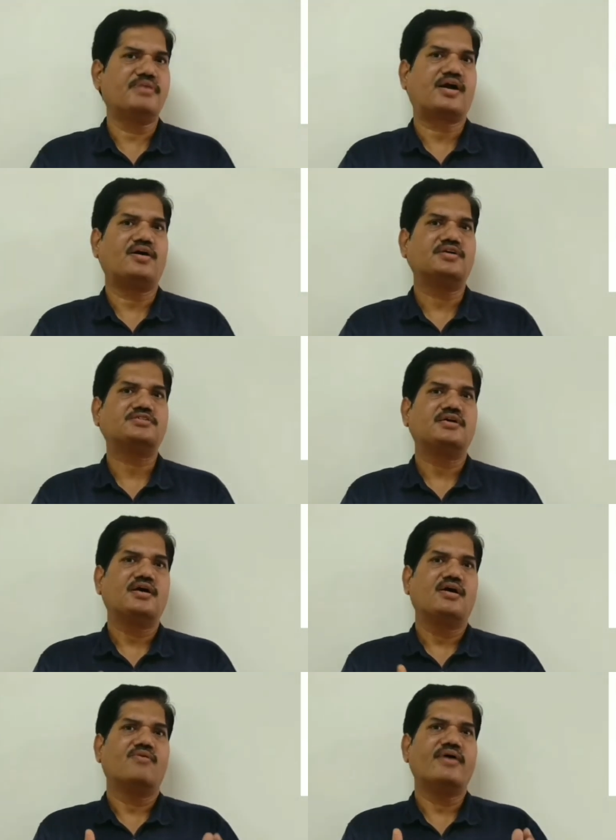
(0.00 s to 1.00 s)

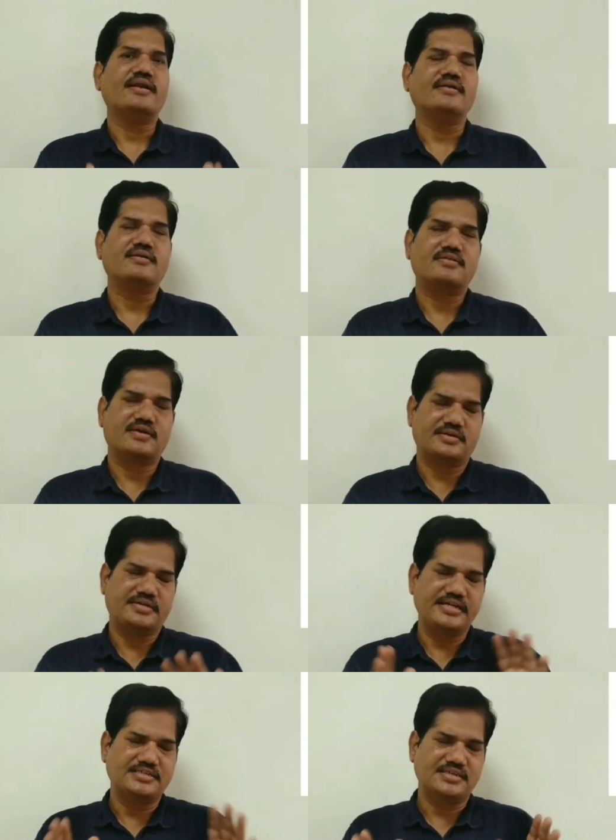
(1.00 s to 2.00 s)
because when
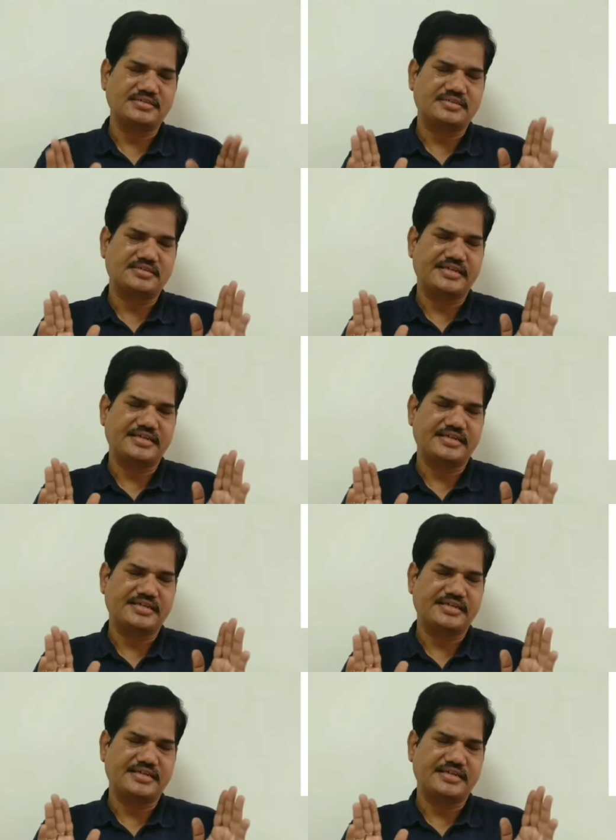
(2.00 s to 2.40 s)
the teachers